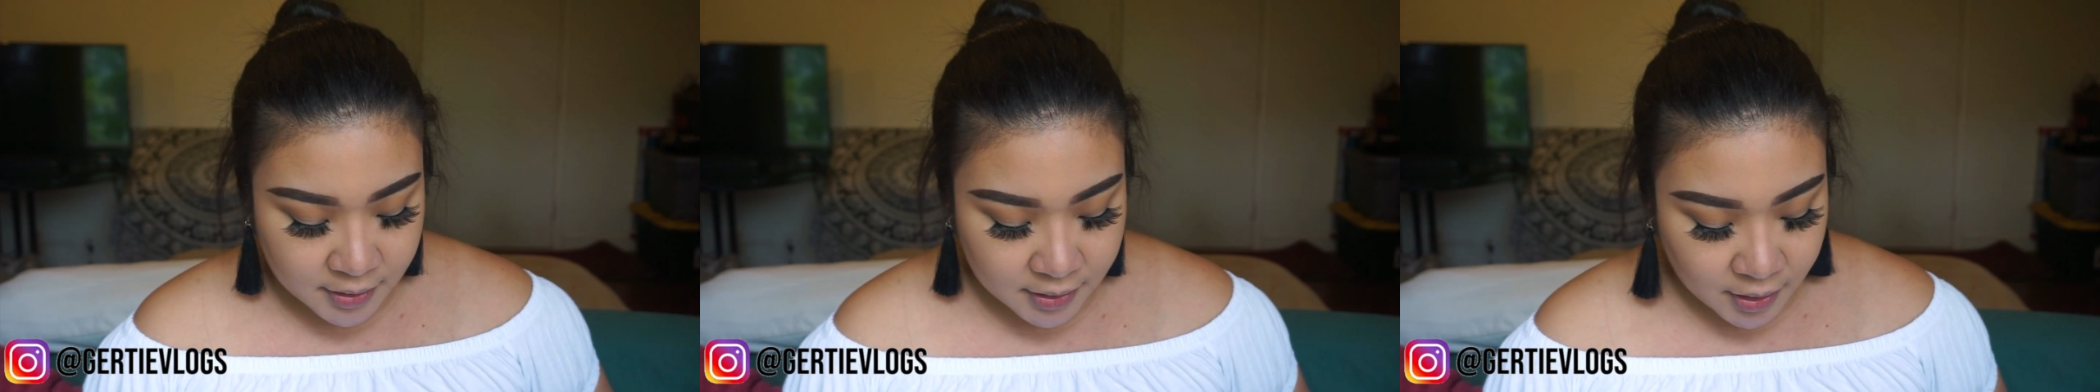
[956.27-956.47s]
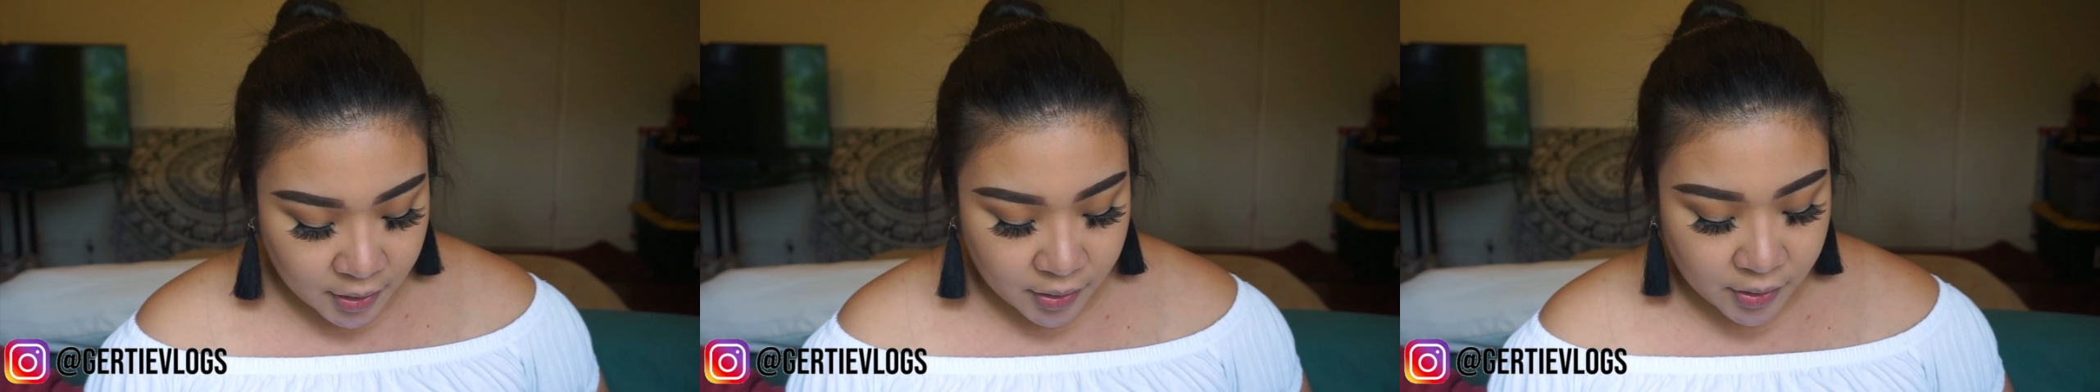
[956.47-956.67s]

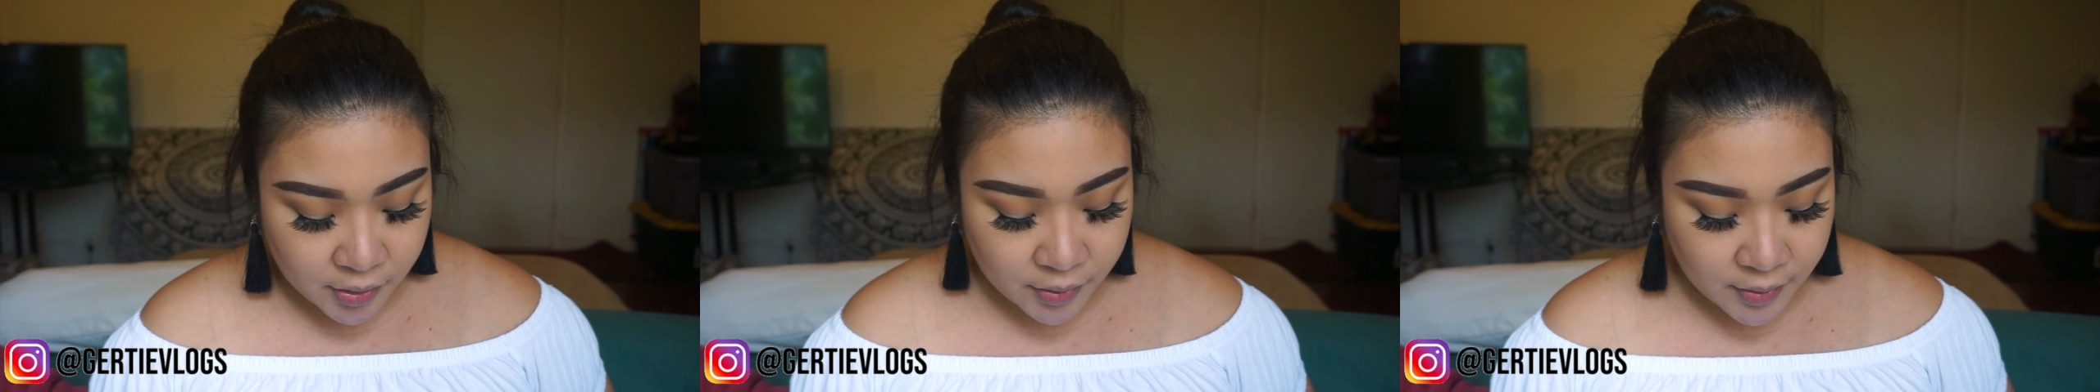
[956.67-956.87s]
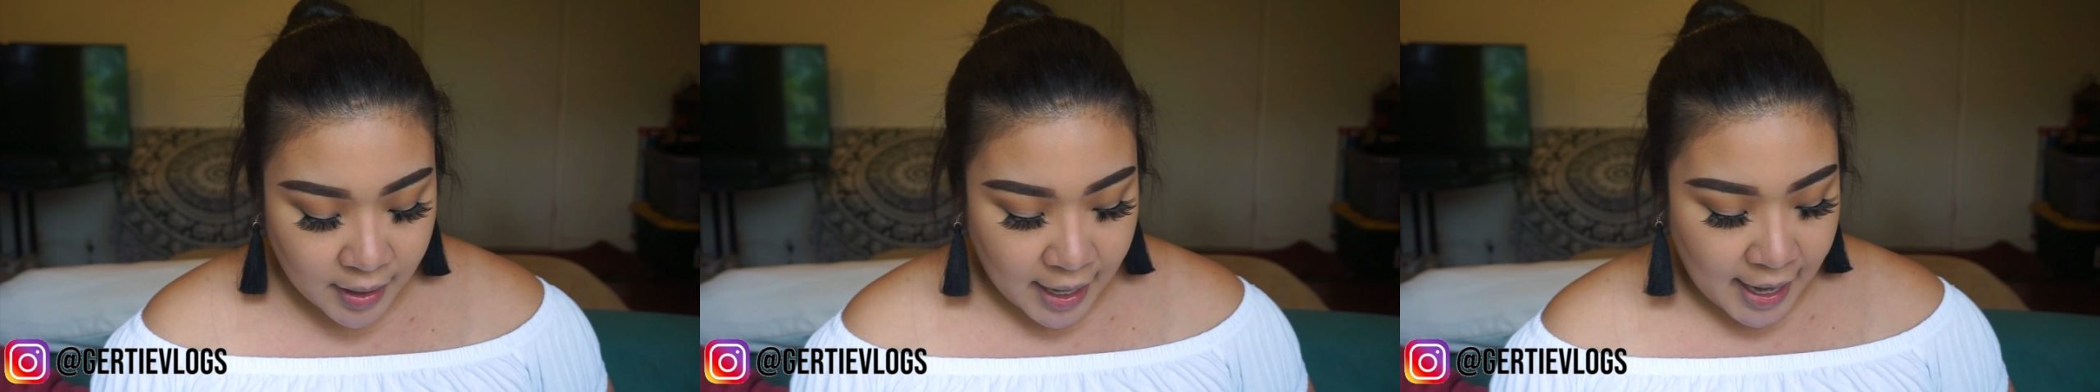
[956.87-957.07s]

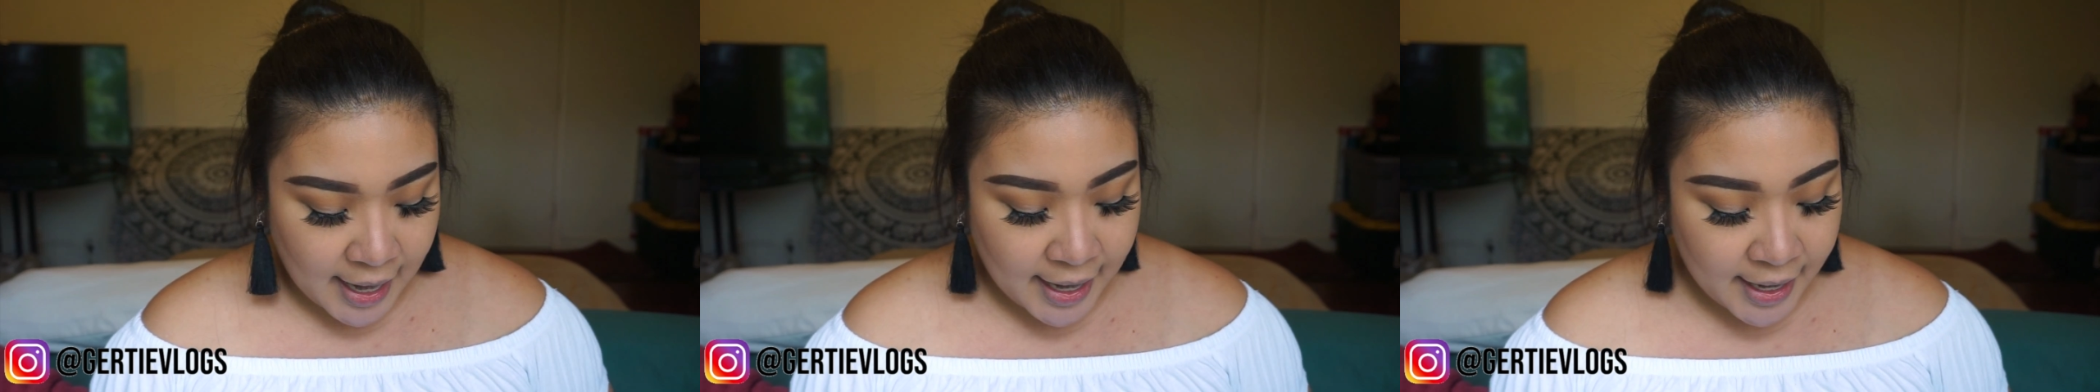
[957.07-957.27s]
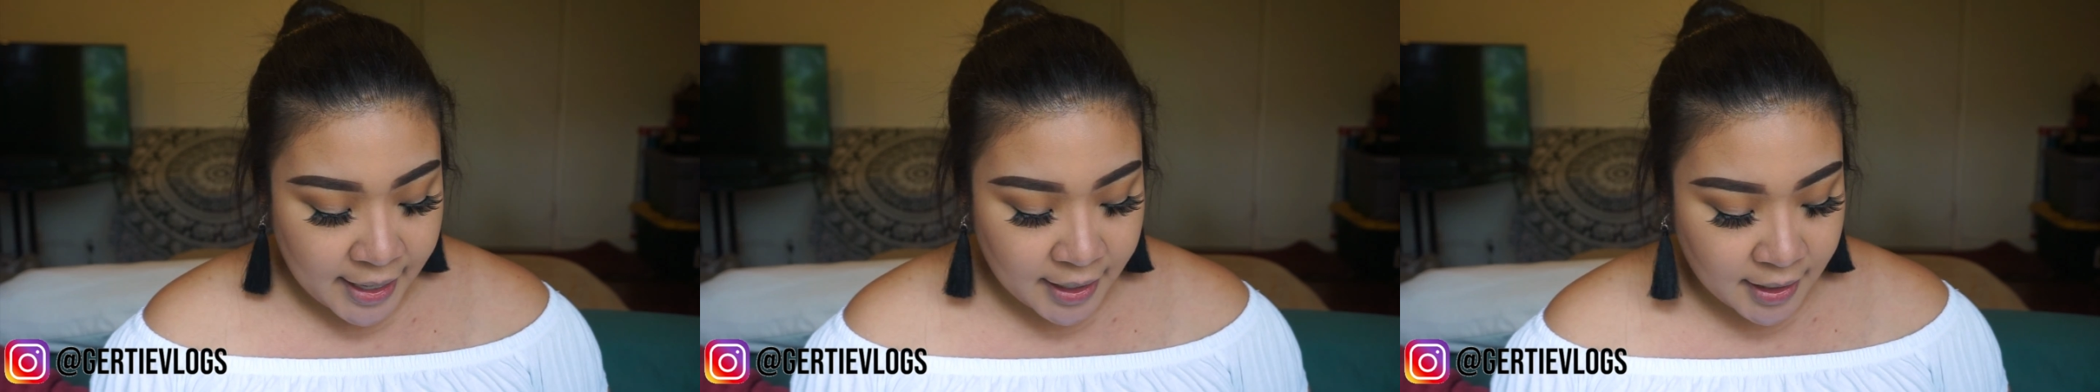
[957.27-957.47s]
So
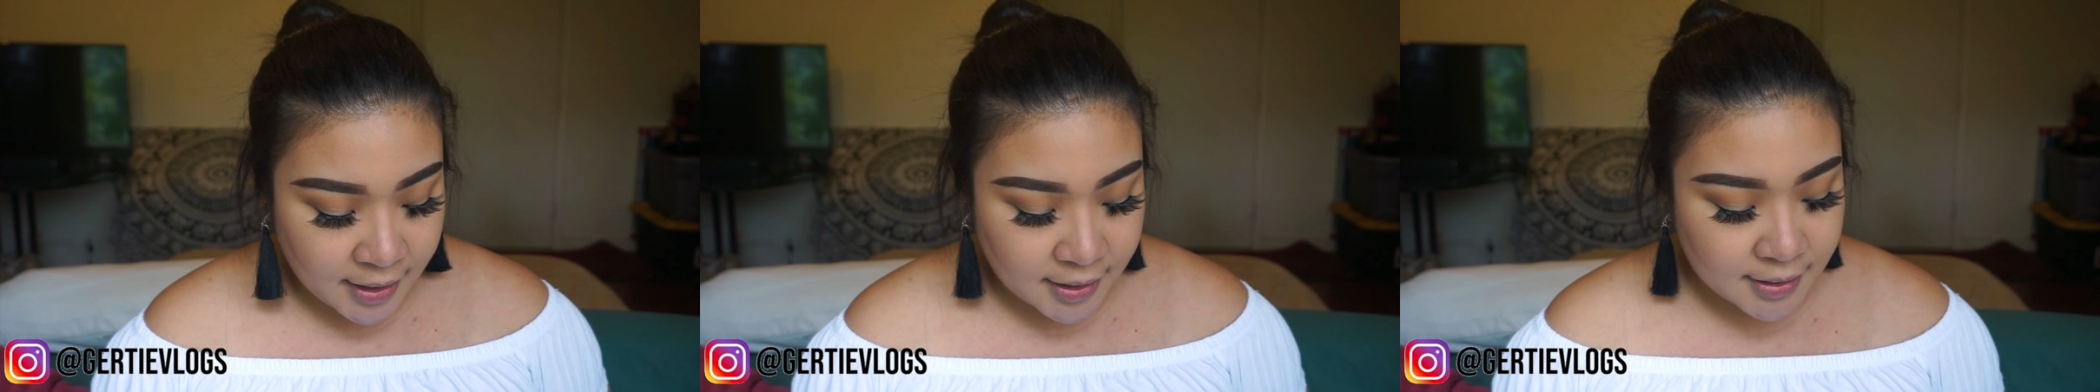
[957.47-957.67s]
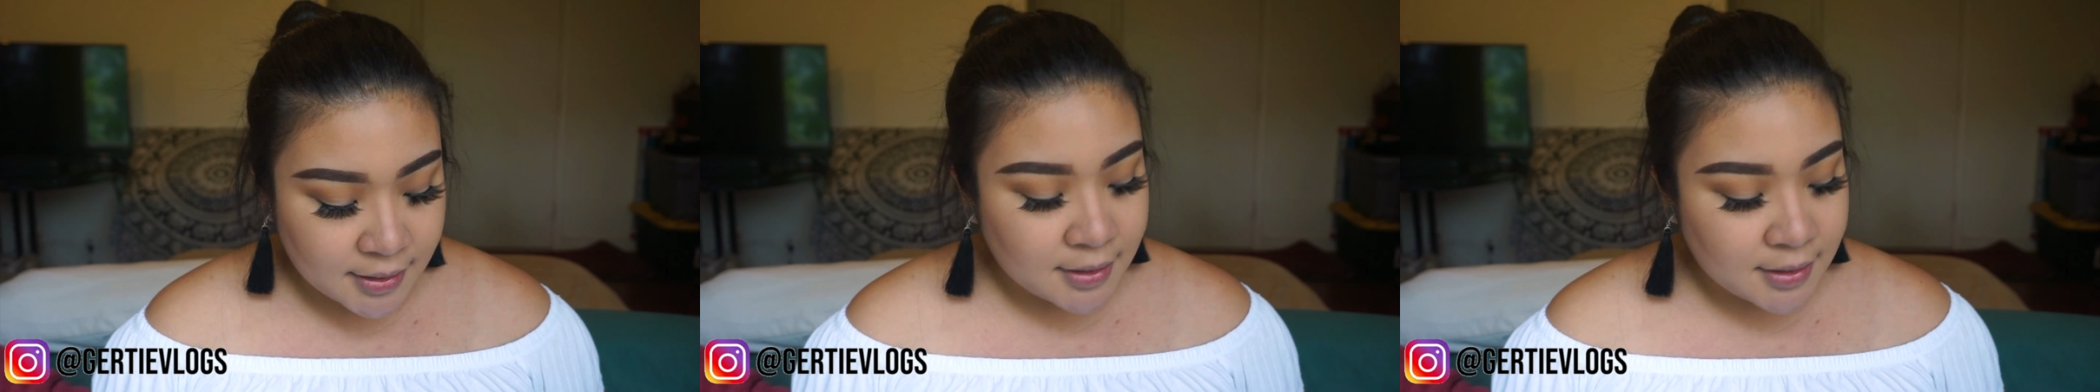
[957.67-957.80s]
I